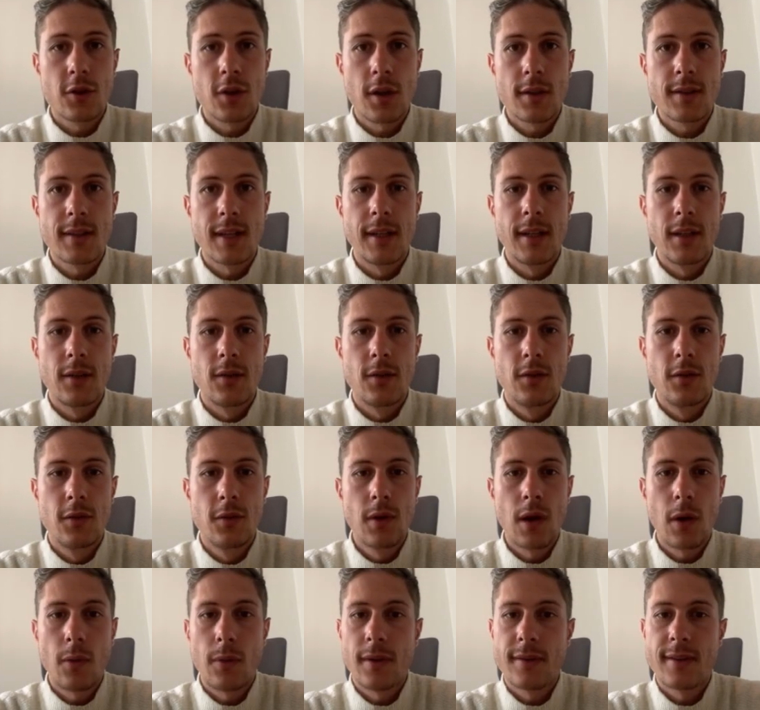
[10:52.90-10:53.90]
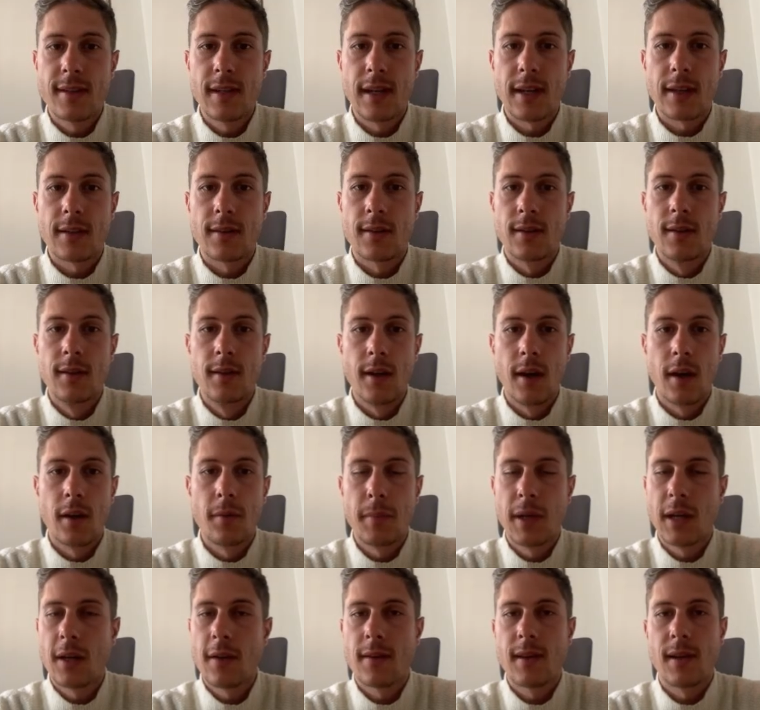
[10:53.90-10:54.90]
shots I need to do, I will select
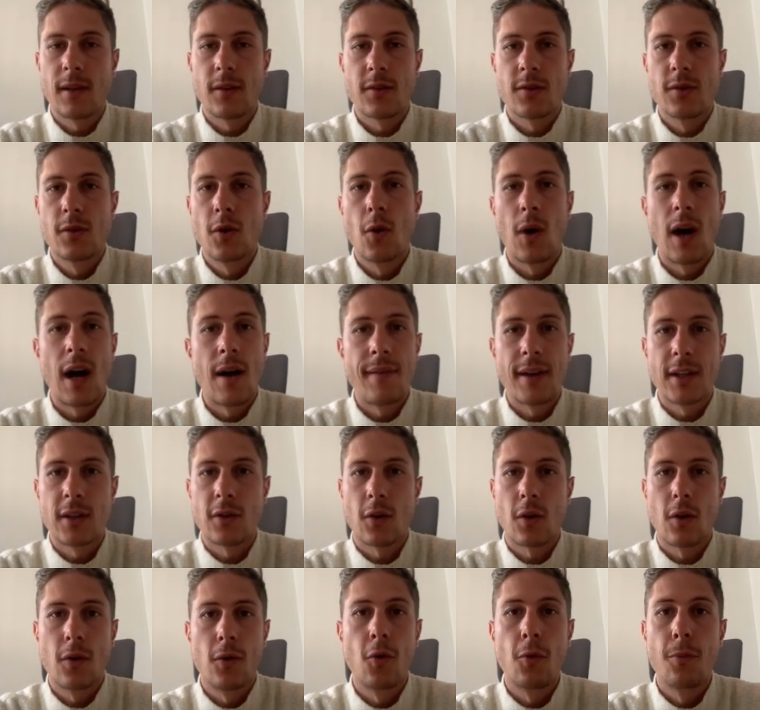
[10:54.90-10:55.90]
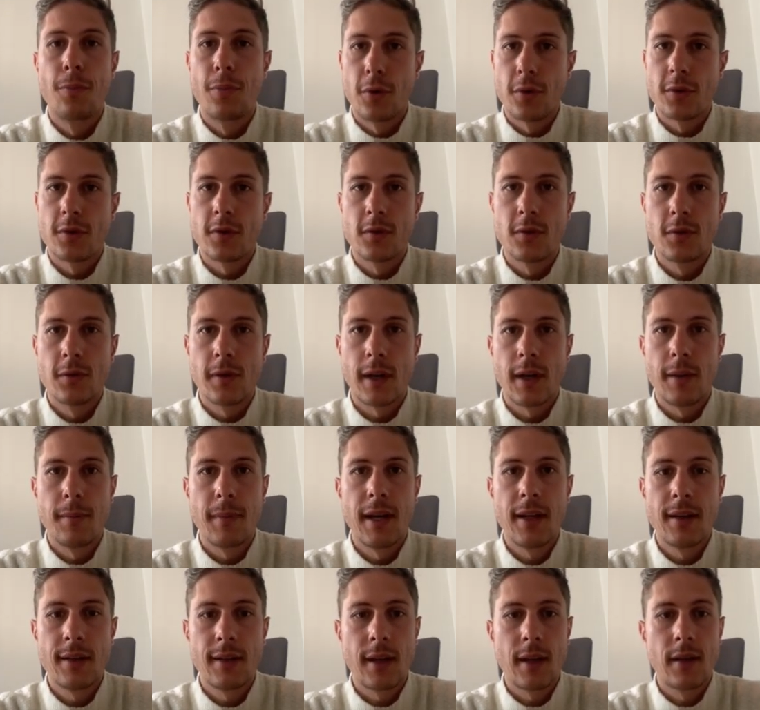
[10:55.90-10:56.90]
none because there's no avatar, no person to
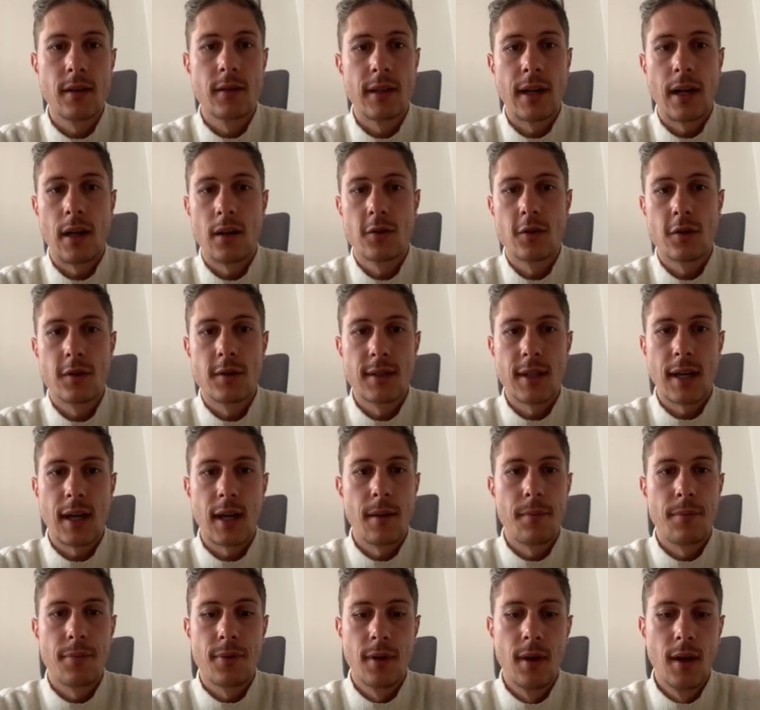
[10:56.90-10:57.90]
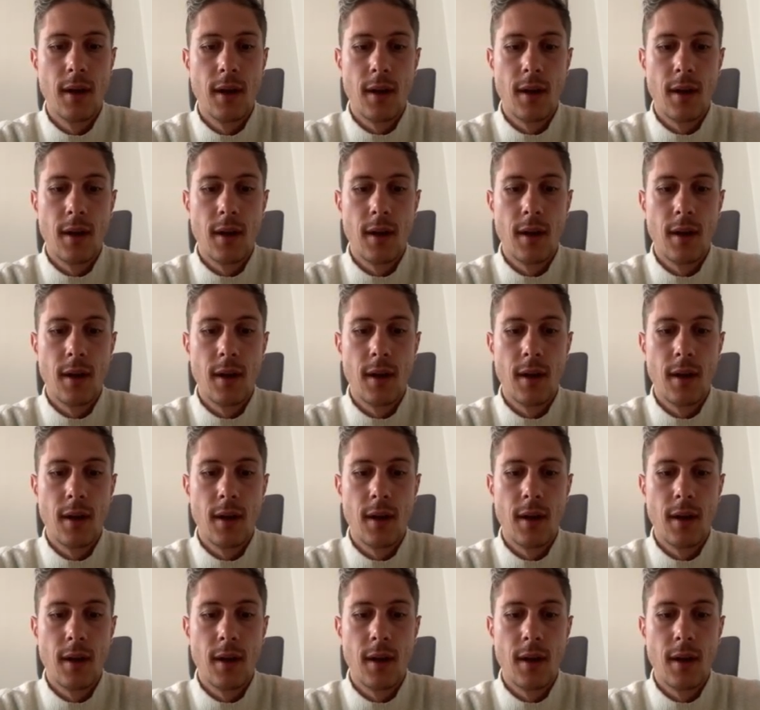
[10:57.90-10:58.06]
animate. And I'll just type